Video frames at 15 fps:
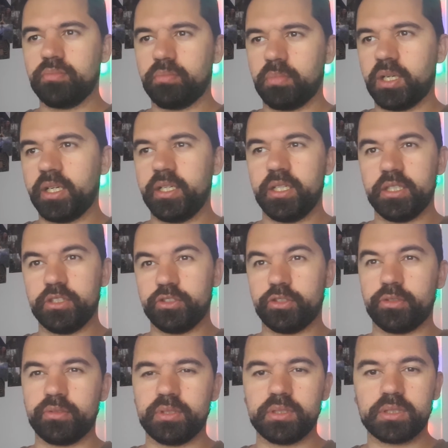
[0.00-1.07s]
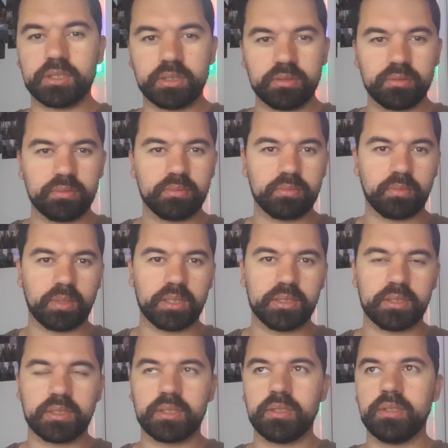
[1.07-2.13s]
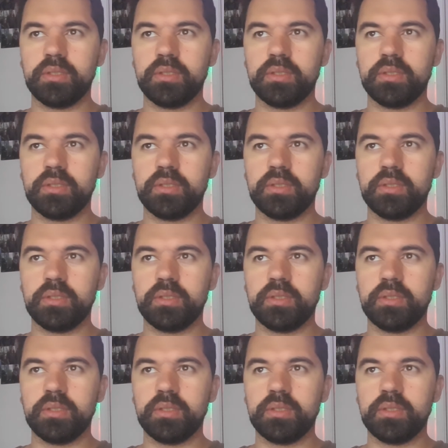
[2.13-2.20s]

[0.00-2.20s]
my endurance ones.